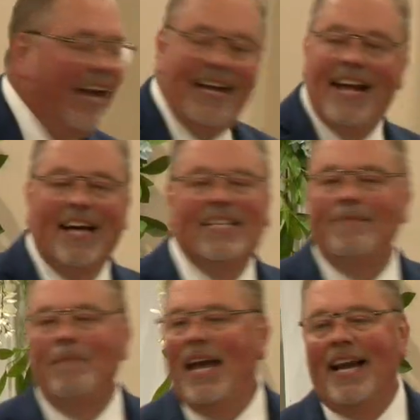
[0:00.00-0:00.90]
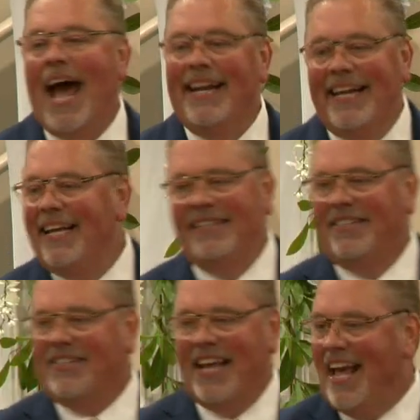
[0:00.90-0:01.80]
It doesn't mean I
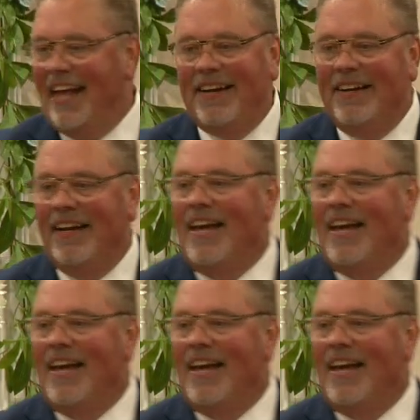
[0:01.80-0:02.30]
didn't sin.